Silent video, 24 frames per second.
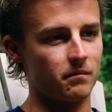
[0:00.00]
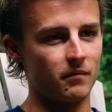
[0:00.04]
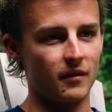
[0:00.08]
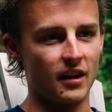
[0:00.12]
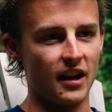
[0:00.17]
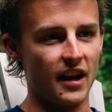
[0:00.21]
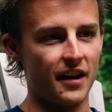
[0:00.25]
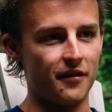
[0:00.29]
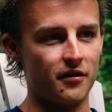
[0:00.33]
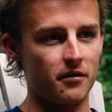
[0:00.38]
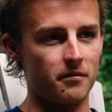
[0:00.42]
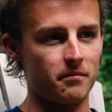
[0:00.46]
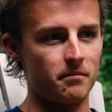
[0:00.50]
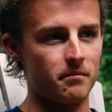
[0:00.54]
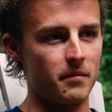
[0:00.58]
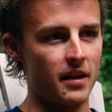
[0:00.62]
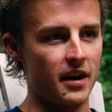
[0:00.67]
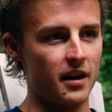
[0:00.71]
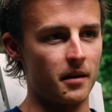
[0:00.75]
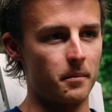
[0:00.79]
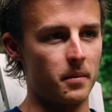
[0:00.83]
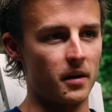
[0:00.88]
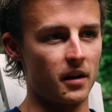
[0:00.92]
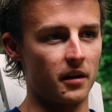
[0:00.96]
even
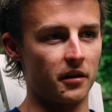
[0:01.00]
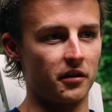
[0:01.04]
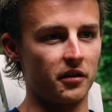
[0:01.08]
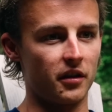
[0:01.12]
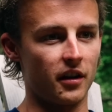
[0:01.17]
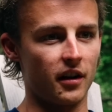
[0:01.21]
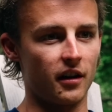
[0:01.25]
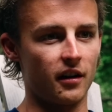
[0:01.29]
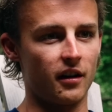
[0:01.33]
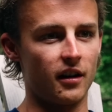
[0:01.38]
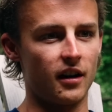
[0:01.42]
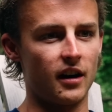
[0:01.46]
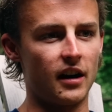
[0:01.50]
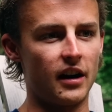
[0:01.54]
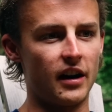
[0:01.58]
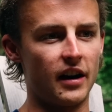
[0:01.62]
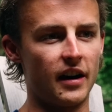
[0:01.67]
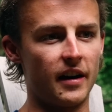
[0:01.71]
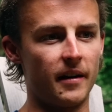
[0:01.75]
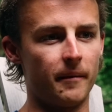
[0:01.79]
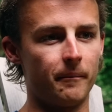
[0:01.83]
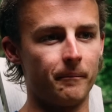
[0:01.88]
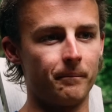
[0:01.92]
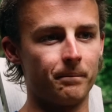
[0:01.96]
better person.
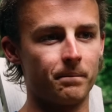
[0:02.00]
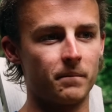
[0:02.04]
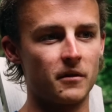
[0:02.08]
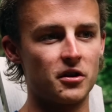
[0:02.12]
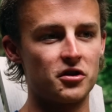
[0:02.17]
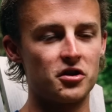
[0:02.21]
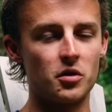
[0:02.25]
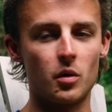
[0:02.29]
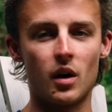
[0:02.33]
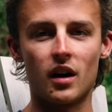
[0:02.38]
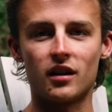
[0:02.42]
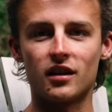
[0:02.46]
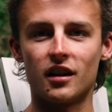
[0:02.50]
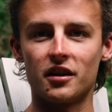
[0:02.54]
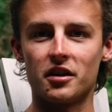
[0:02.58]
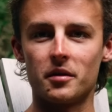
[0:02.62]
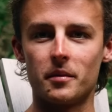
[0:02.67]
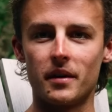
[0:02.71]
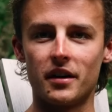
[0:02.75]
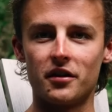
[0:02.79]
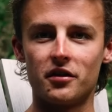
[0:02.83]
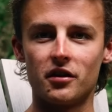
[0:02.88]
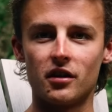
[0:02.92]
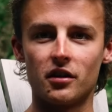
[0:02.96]
She walked up to
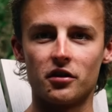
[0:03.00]
me and she